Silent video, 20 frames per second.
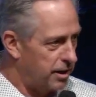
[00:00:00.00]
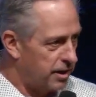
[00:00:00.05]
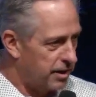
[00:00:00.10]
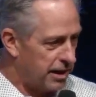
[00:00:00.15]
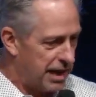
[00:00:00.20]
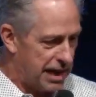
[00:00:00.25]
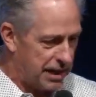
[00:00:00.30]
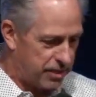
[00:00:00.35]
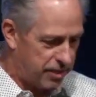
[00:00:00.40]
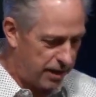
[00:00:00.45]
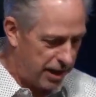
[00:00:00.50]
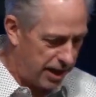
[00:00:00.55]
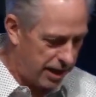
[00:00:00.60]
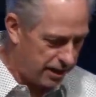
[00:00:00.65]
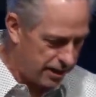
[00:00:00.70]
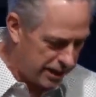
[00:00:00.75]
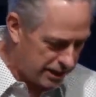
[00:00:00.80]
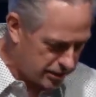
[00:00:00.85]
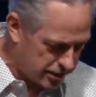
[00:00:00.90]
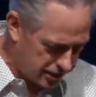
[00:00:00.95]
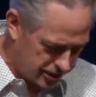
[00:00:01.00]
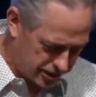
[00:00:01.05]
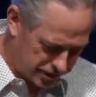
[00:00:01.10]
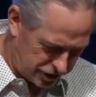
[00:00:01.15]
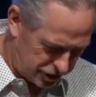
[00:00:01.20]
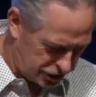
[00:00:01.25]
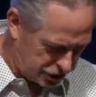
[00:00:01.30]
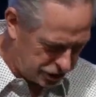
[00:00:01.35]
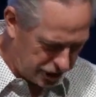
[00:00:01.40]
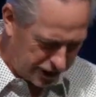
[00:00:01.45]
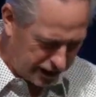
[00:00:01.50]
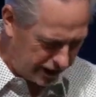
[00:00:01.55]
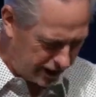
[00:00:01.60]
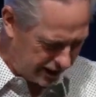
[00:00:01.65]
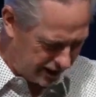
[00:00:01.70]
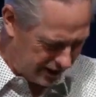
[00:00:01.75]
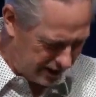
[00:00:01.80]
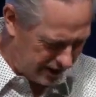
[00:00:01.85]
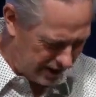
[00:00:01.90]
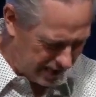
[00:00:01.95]
That thing, that's a
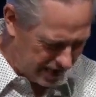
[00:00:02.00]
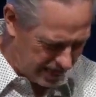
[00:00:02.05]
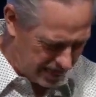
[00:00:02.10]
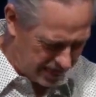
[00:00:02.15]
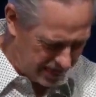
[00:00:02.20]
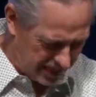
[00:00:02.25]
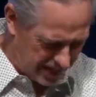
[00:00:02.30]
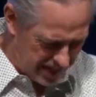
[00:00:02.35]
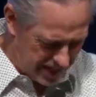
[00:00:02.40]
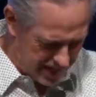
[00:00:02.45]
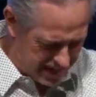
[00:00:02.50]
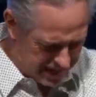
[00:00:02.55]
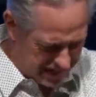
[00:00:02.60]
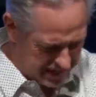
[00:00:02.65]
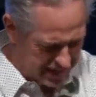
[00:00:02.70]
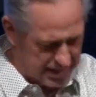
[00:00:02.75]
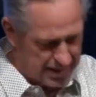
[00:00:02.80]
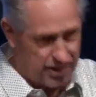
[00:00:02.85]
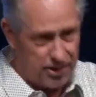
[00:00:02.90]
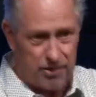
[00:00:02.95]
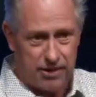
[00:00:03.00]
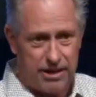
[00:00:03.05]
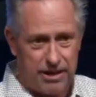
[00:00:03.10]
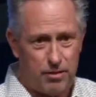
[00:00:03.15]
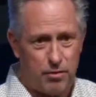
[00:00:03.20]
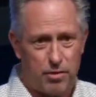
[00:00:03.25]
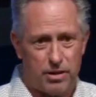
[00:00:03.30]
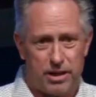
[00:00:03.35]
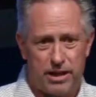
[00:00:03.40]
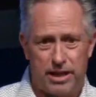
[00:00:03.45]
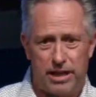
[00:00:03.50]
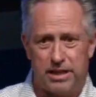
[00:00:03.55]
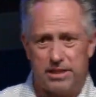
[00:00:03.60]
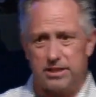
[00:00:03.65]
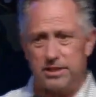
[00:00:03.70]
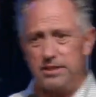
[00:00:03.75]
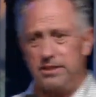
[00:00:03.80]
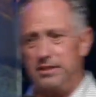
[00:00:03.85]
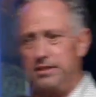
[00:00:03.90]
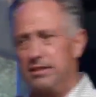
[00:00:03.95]
chicken thing, and you don't even know what it
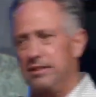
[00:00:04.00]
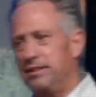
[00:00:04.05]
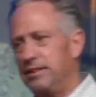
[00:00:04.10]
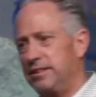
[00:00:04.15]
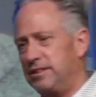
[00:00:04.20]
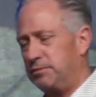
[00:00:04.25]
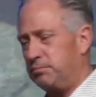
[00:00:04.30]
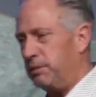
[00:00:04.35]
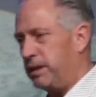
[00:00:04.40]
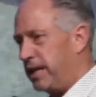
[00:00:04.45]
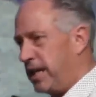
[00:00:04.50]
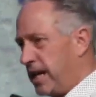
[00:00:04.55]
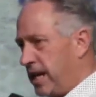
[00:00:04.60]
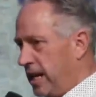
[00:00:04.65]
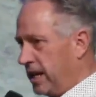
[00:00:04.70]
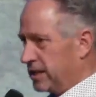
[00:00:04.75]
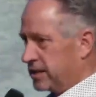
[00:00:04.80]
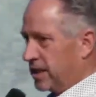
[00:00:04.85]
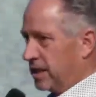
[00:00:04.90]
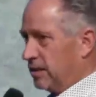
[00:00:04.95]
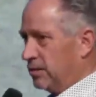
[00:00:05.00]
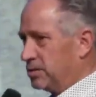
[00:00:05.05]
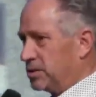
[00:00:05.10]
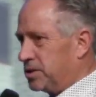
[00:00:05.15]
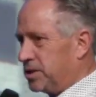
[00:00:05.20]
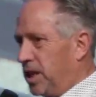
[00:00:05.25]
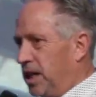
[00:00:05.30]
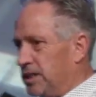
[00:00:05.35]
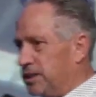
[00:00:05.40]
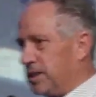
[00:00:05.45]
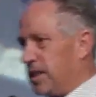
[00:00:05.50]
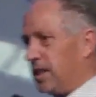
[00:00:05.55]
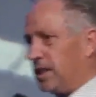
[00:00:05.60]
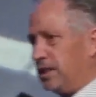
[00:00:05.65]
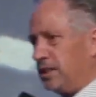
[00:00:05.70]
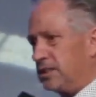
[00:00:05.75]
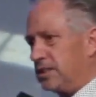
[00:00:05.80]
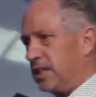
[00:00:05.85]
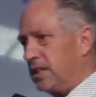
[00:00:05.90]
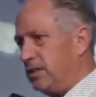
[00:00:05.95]
is. And spaghetti, it's got no sauce on it,
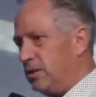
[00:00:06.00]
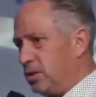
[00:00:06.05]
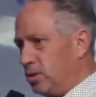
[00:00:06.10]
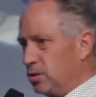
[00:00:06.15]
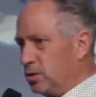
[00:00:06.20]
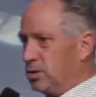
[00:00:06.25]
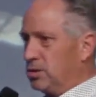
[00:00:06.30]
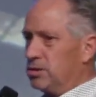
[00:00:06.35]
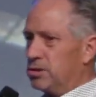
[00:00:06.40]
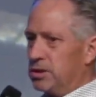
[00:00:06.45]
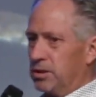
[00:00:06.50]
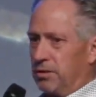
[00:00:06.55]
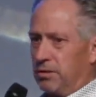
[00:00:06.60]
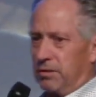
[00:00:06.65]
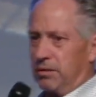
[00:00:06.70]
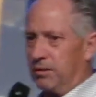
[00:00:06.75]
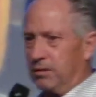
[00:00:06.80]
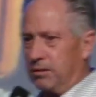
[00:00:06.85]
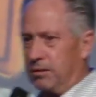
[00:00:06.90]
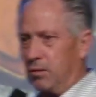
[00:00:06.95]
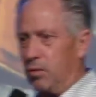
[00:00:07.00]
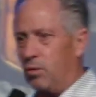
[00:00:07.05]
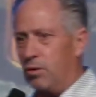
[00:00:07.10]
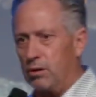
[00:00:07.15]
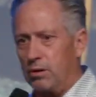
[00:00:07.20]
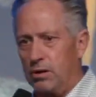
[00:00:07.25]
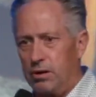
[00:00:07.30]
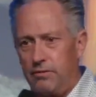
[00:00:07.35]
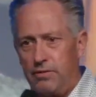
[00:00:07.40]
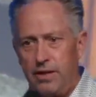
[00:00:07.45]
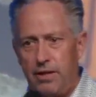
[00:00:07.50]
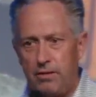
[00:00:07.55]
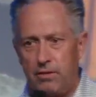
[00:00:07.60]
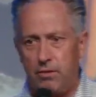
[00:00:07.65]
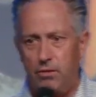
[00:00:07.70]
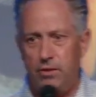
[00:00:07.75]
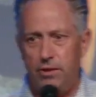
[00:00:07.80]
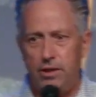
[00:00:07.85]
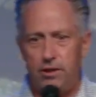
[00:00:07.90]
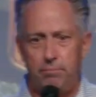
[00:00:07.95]
it's got noodles, The corner of it, you
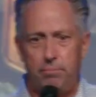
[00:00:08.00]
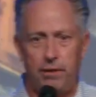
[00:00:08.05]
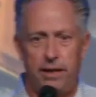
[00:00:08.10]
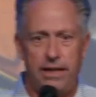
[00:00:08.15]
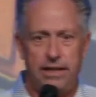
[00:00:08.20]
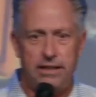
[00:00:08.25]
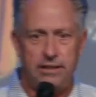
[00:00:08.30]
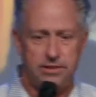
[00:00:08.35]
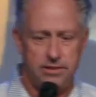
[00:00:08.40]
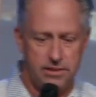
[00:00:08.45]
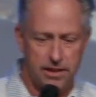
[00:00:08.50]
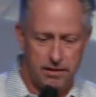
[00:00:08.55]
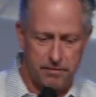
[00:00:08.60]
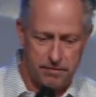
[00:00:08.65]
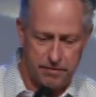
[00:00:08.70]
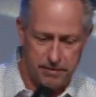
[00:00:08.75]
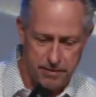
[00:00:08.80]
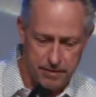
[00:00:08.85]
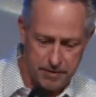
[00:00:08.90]
throw it in your plate and stuff.